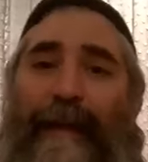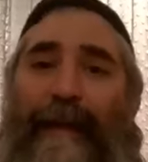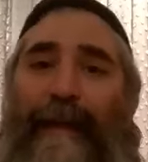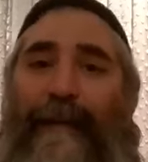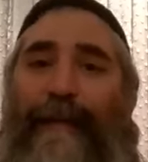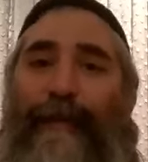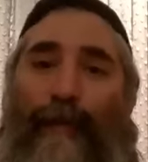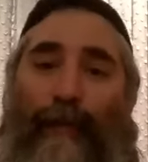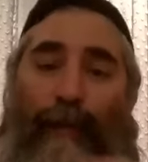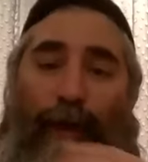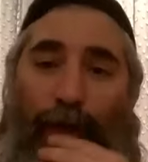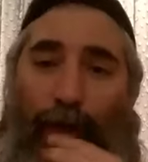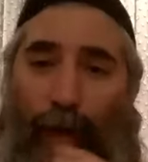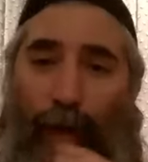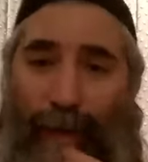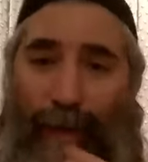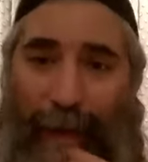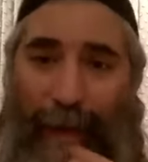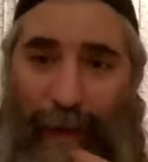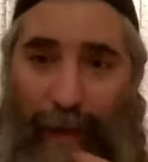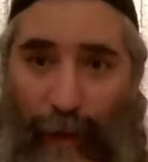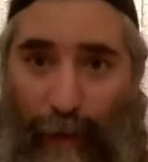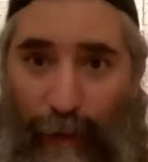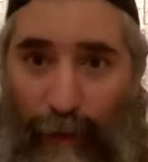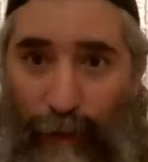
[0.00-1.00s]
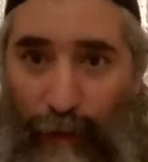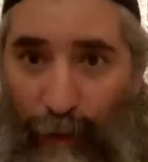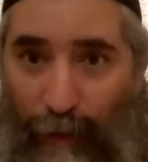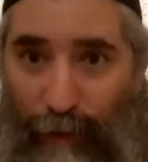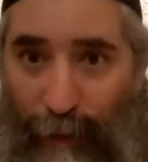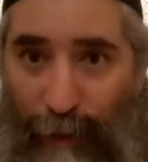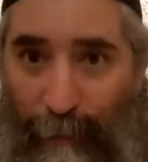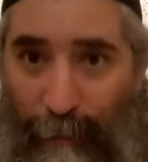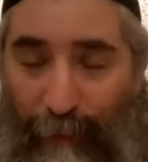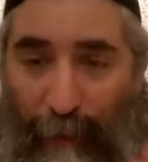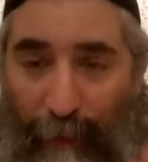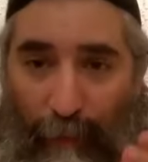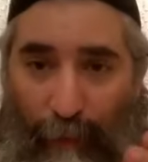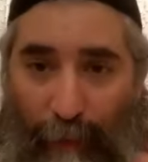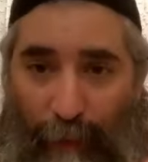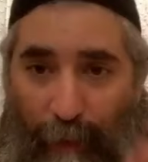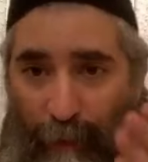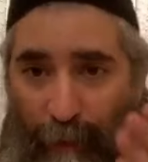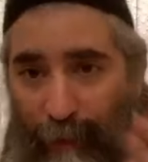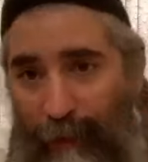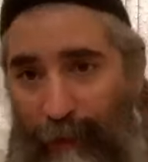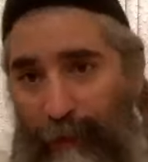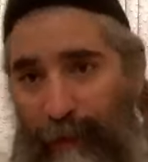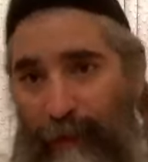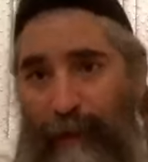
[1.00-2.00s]
If you recall, that's also something we
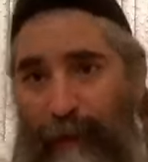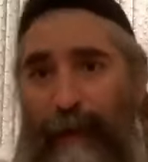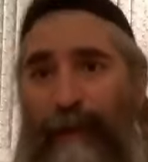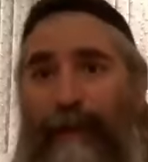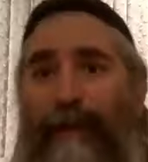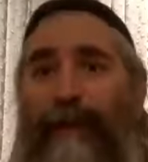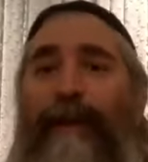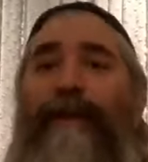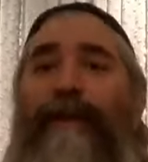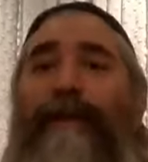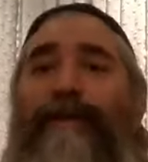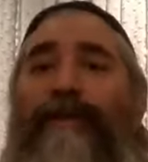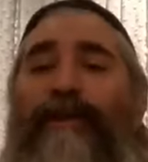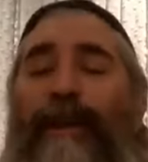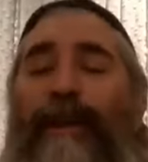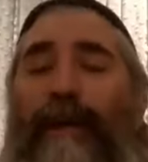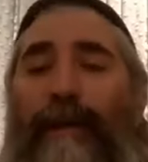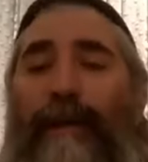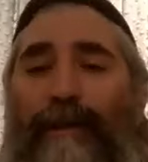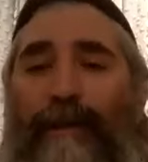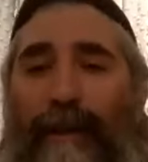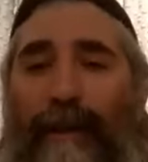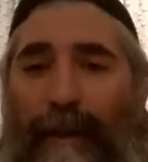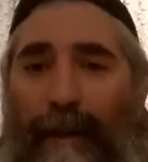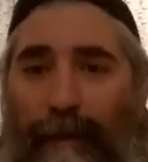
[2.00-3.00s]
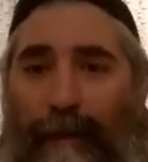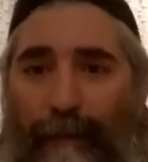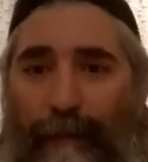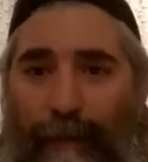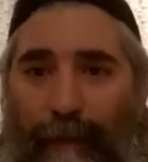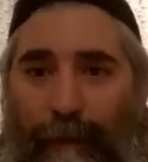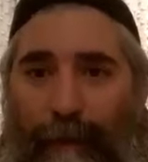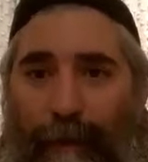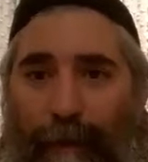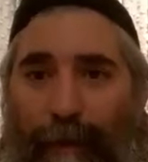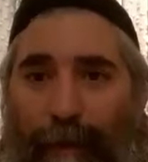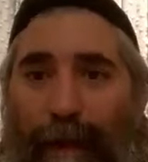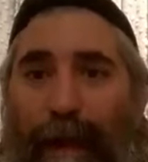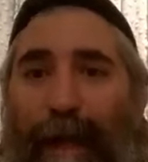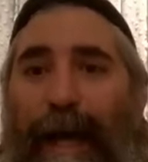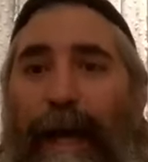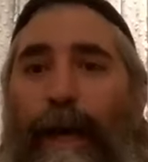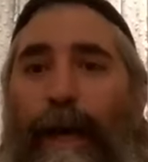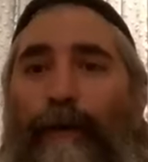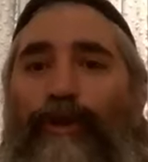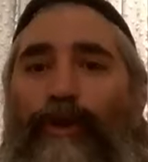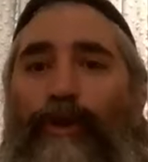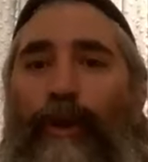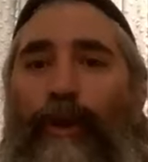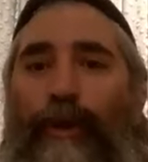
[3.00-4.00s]
learn in, in, in Shir HaShirim,
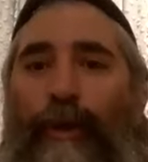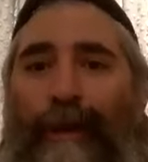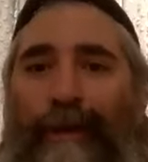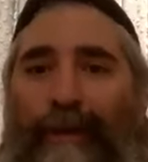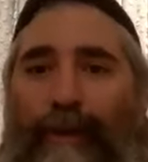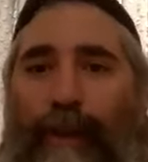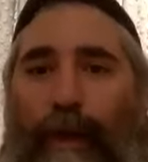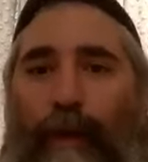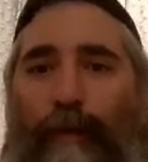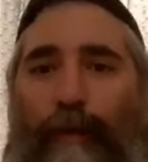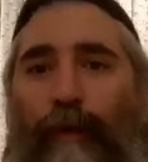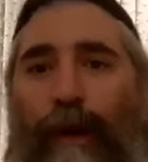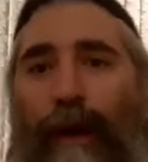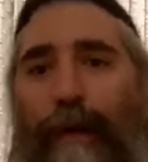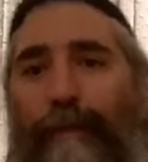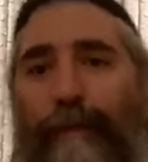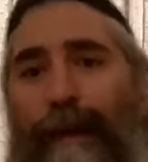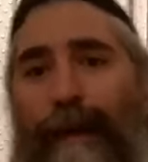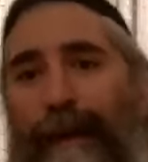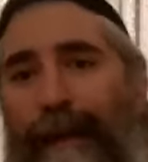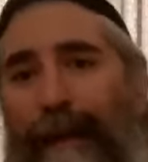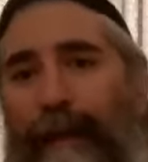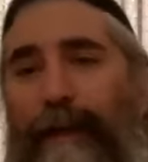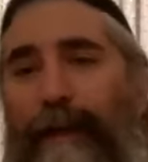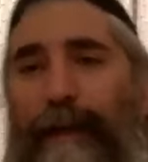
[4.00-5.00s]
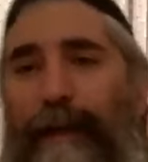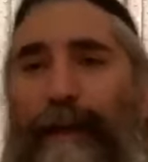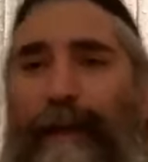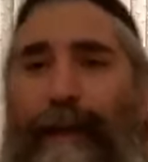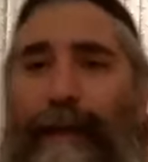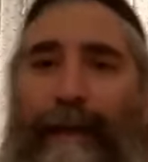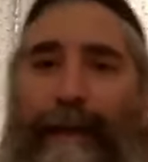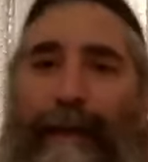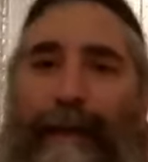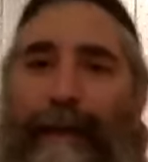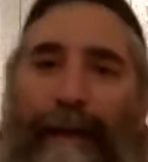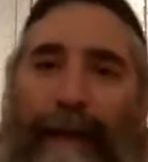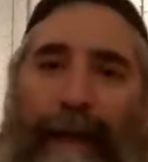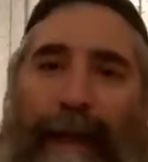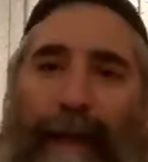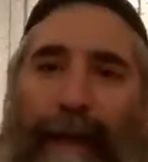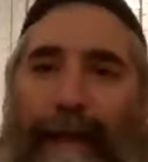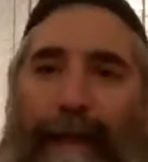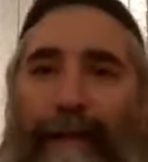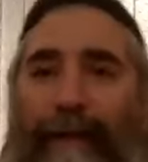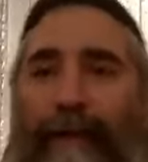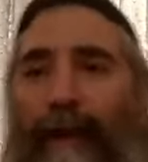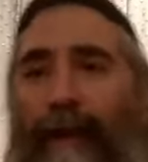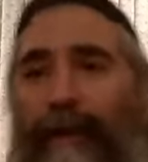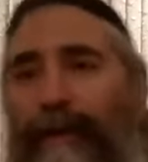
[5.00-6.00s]
how Shlomo HaMelech
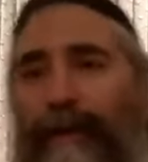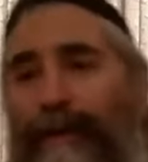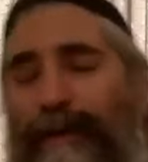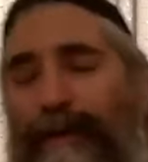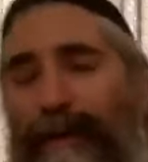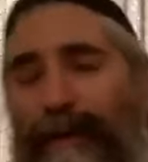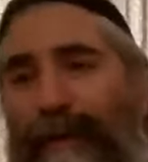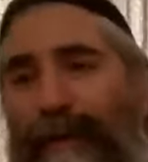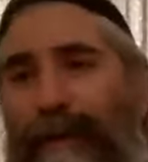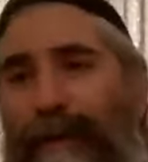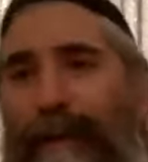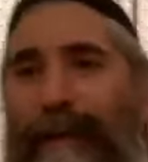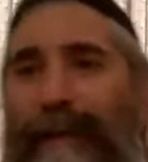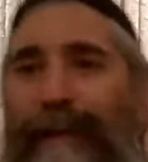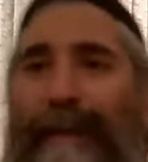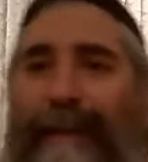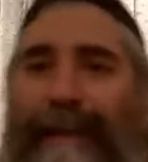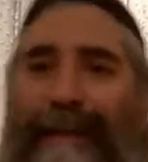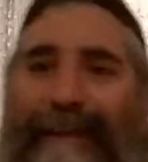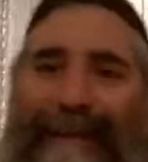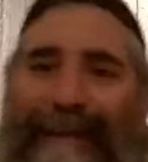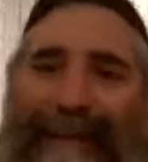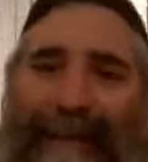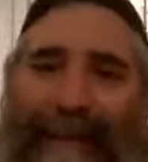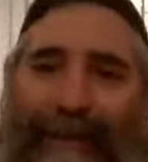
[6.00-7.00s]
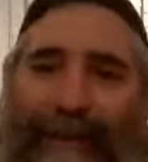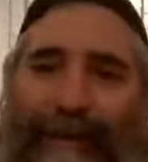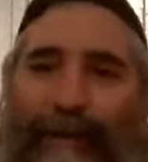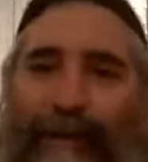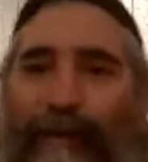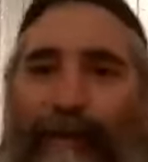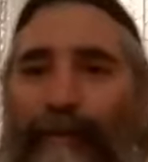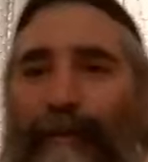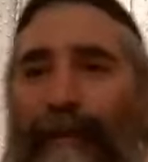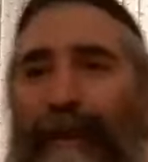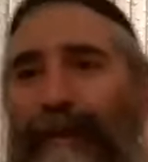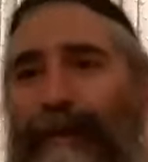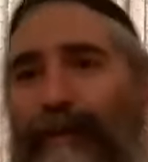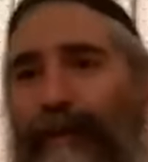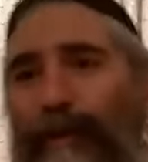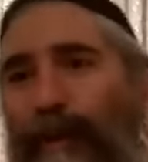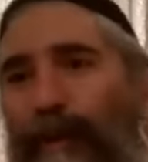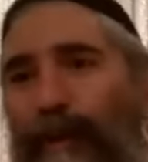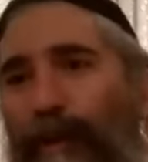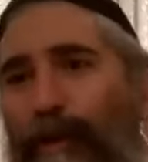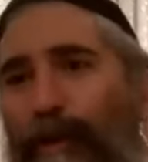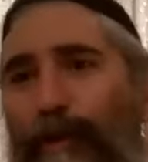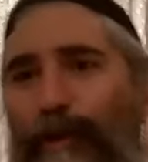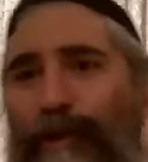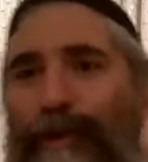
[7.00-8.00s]
constantly during the
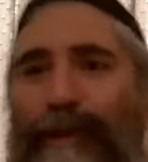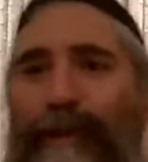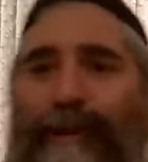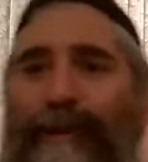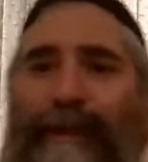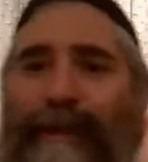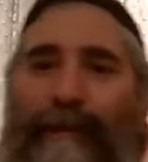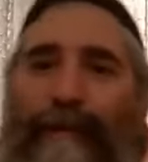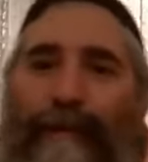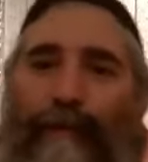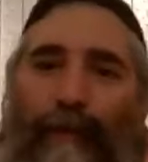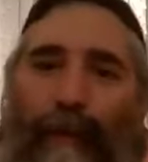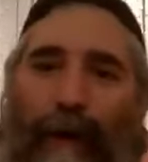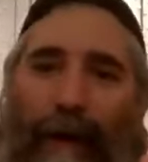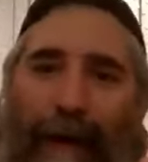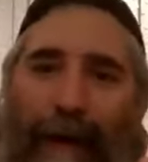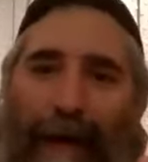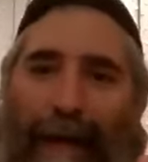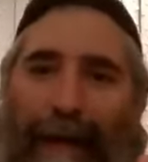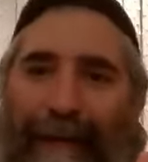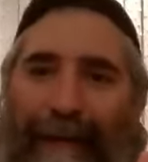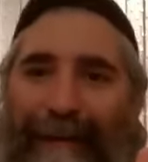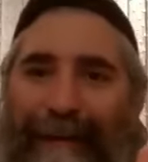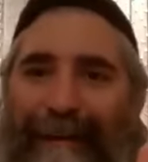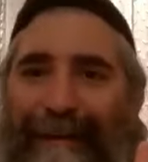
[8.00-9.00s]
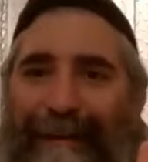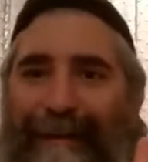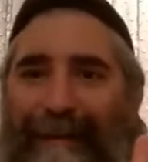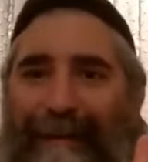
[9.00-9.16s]
third Nevuah